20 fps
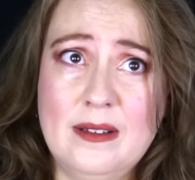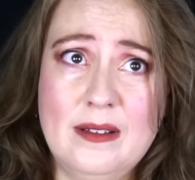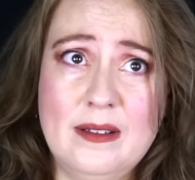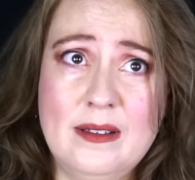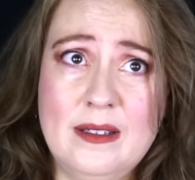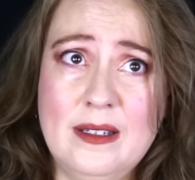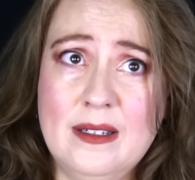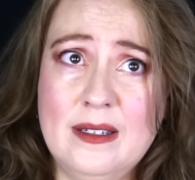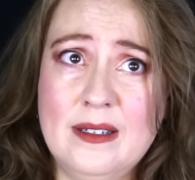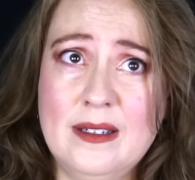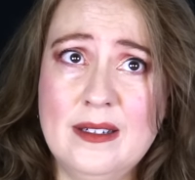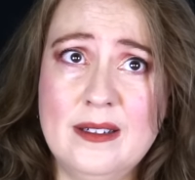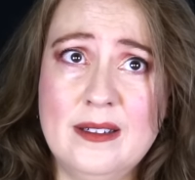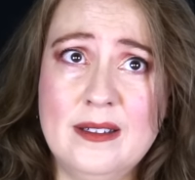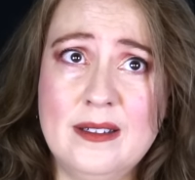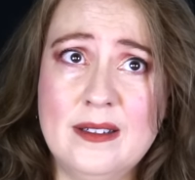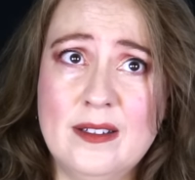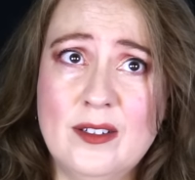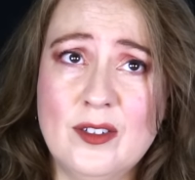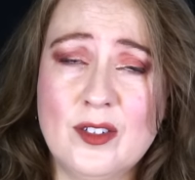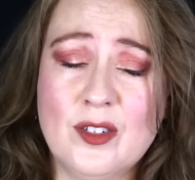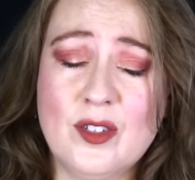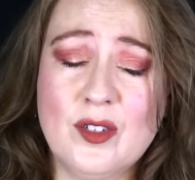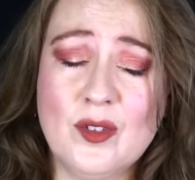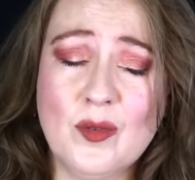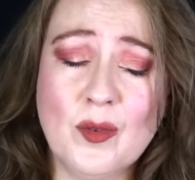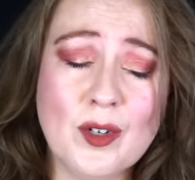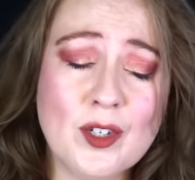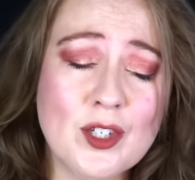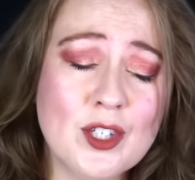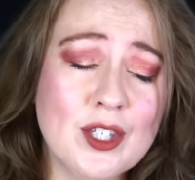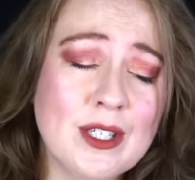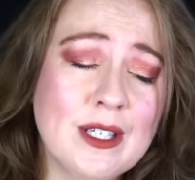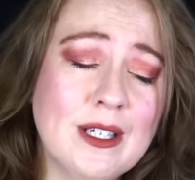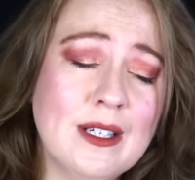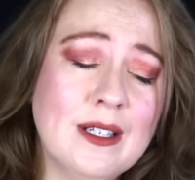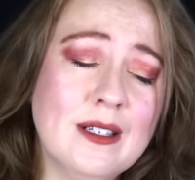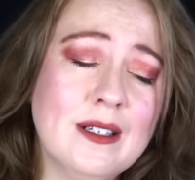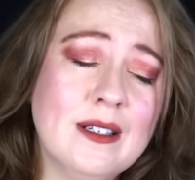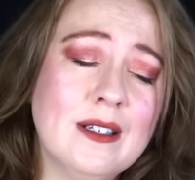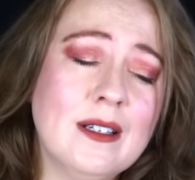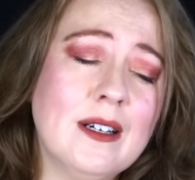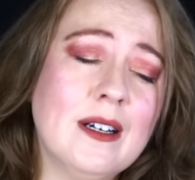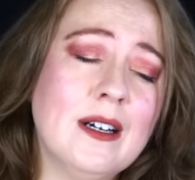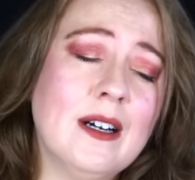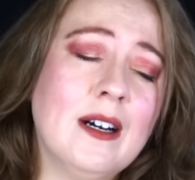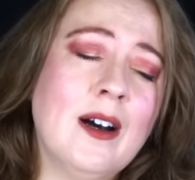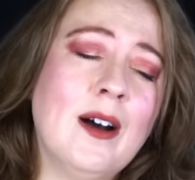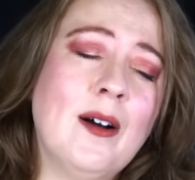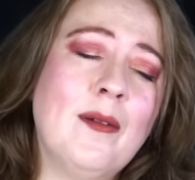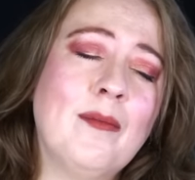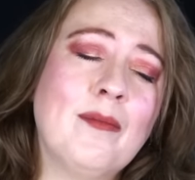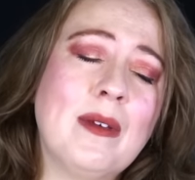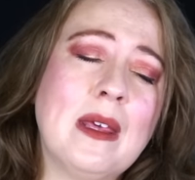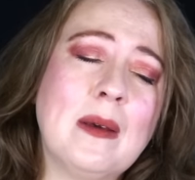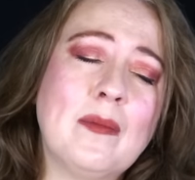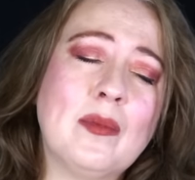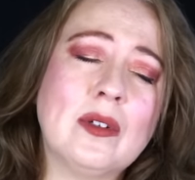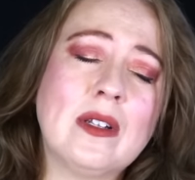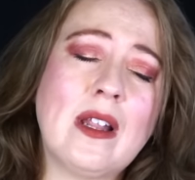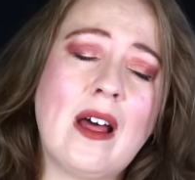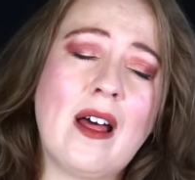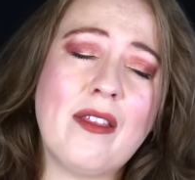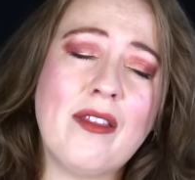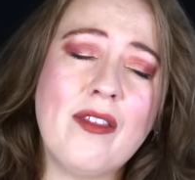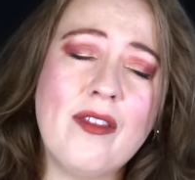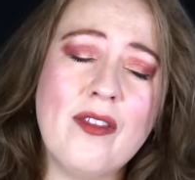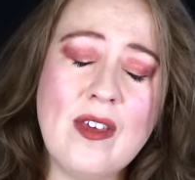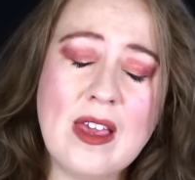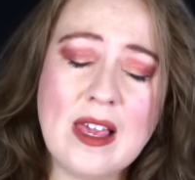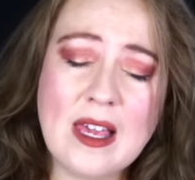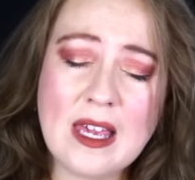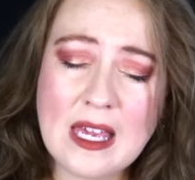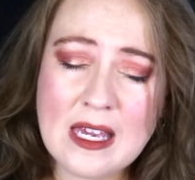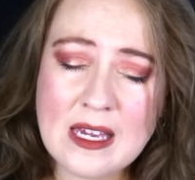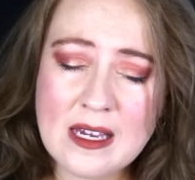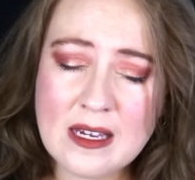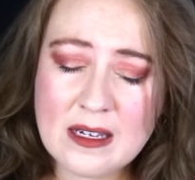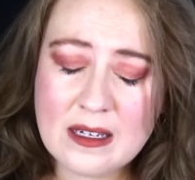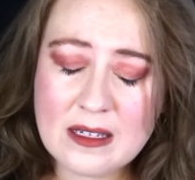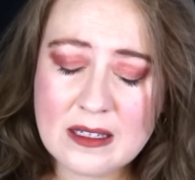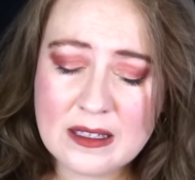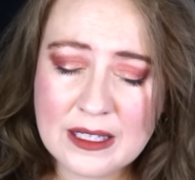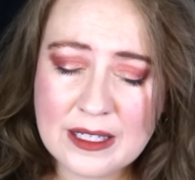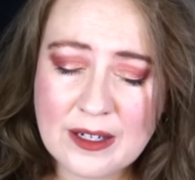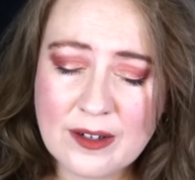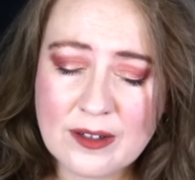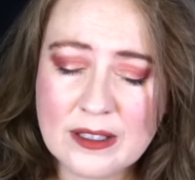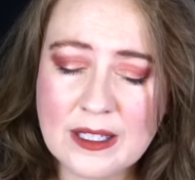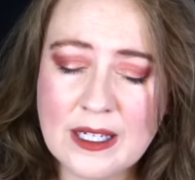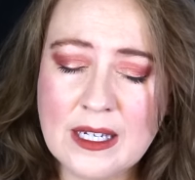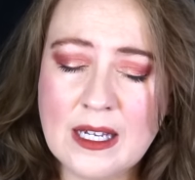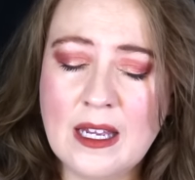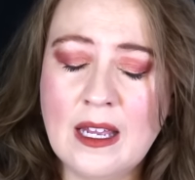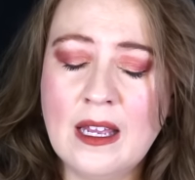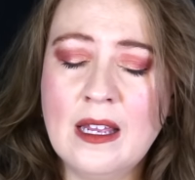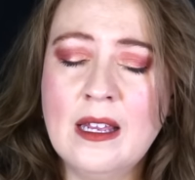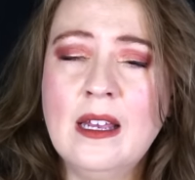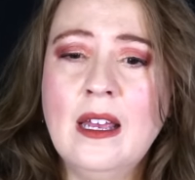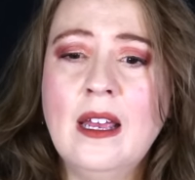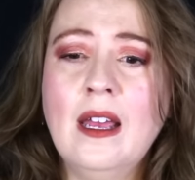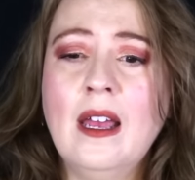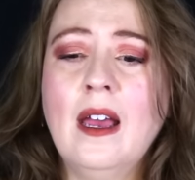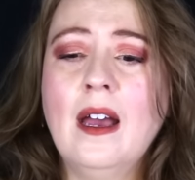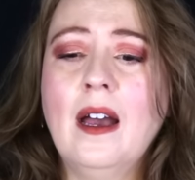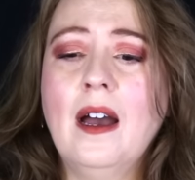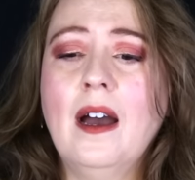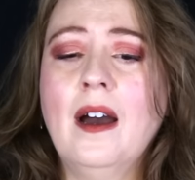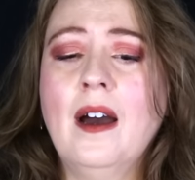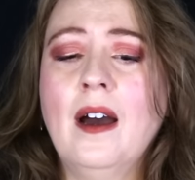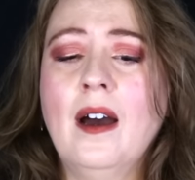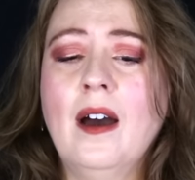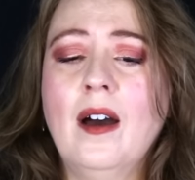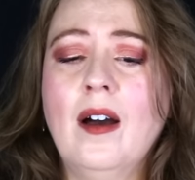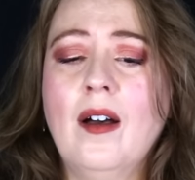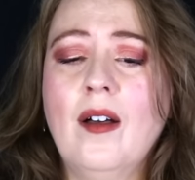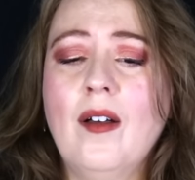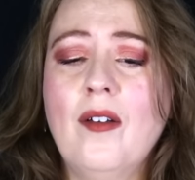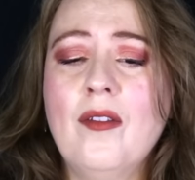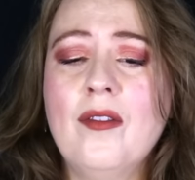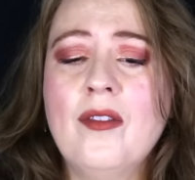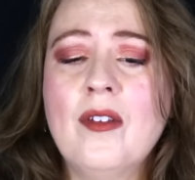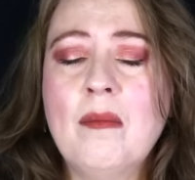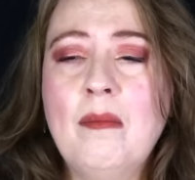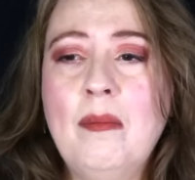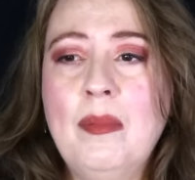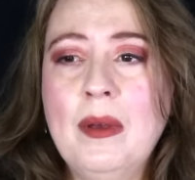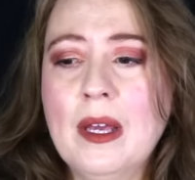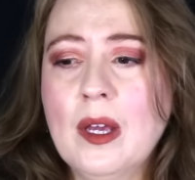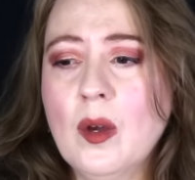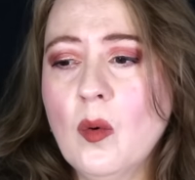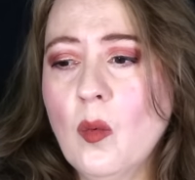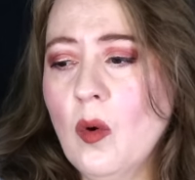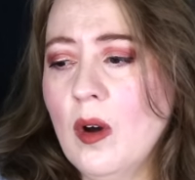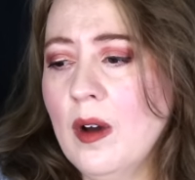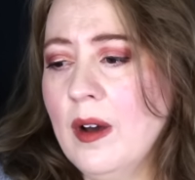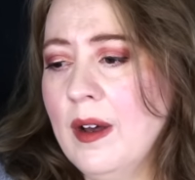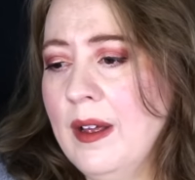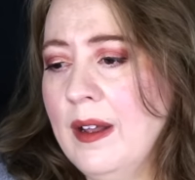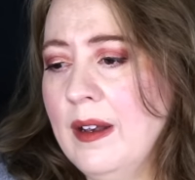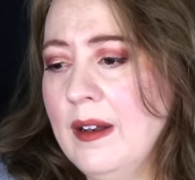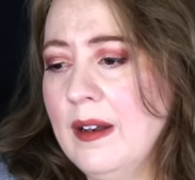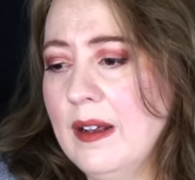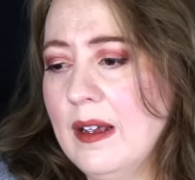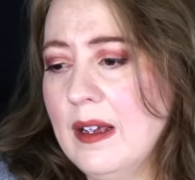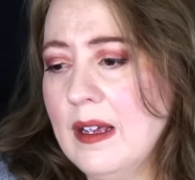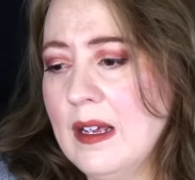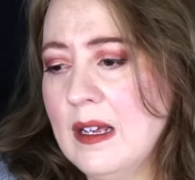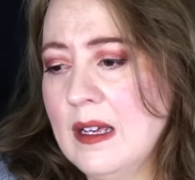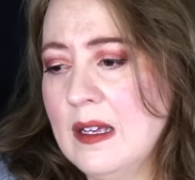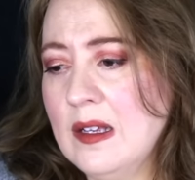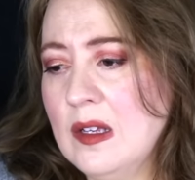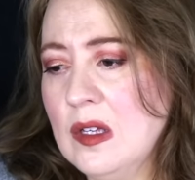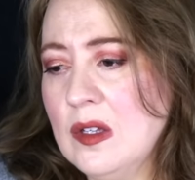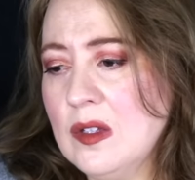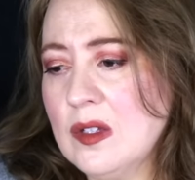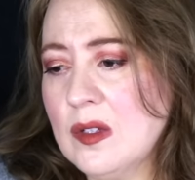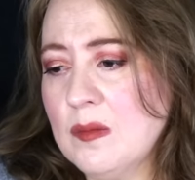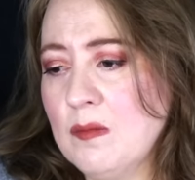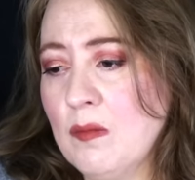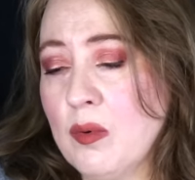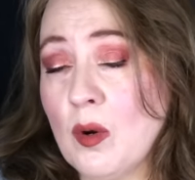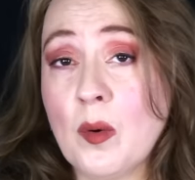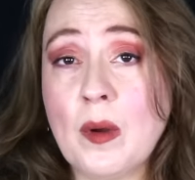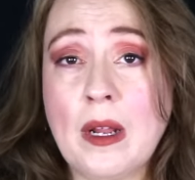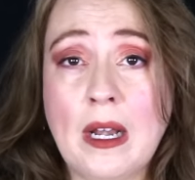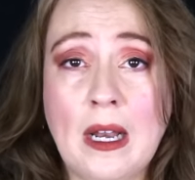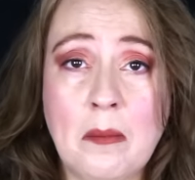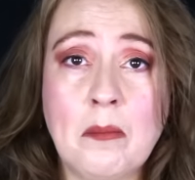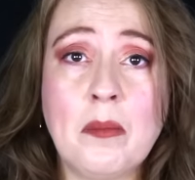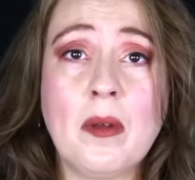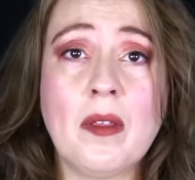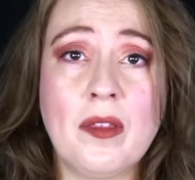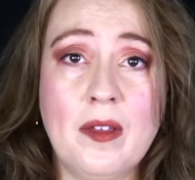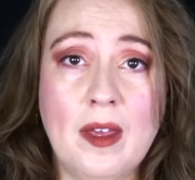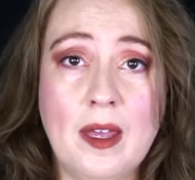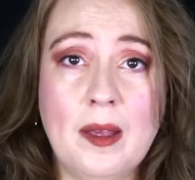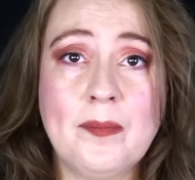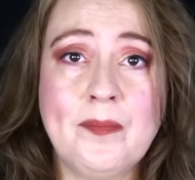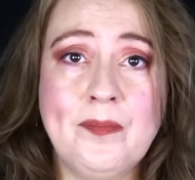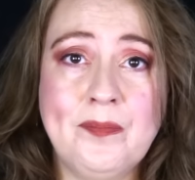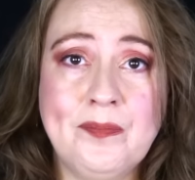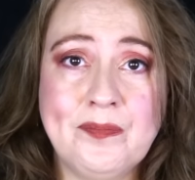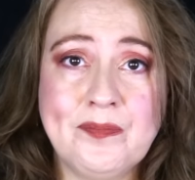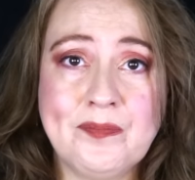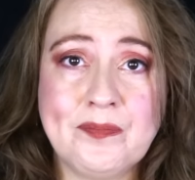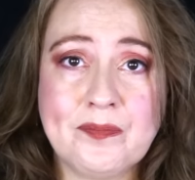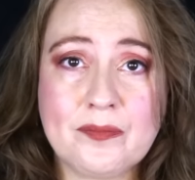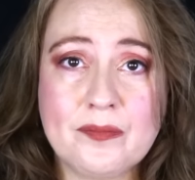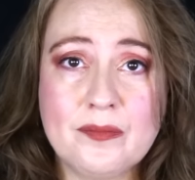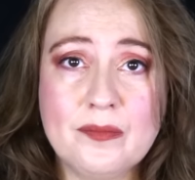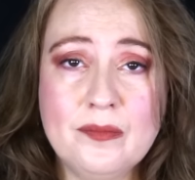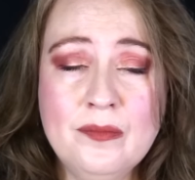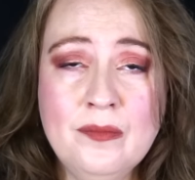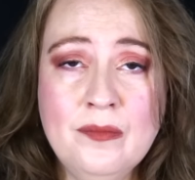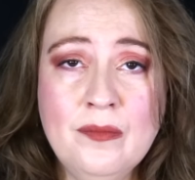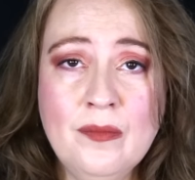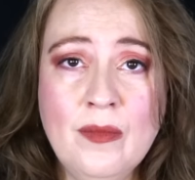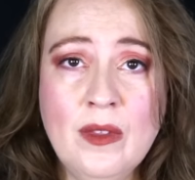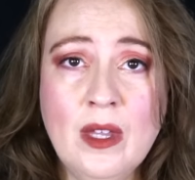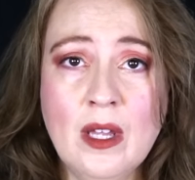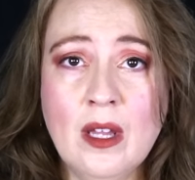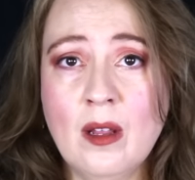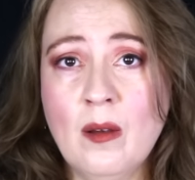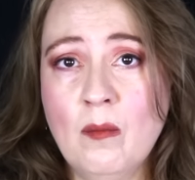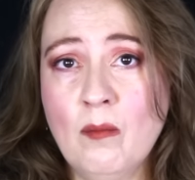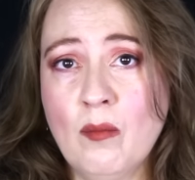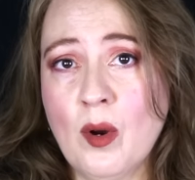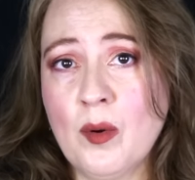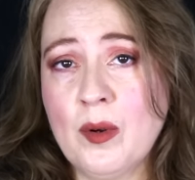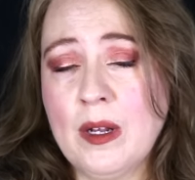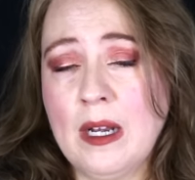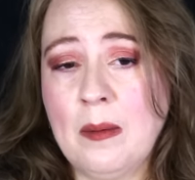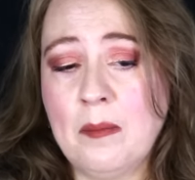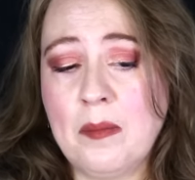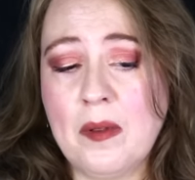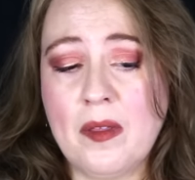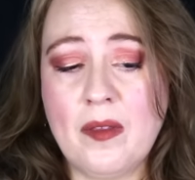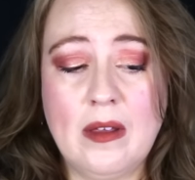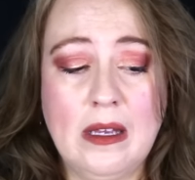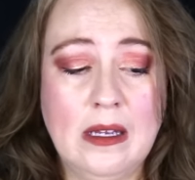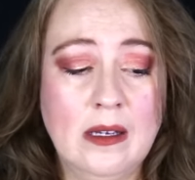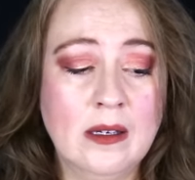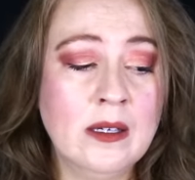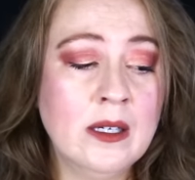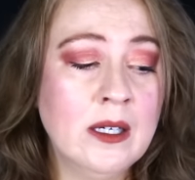Yeah, distortion, um, people not thinking clearly. Uh, the big one is broken empathy. Broken empathy.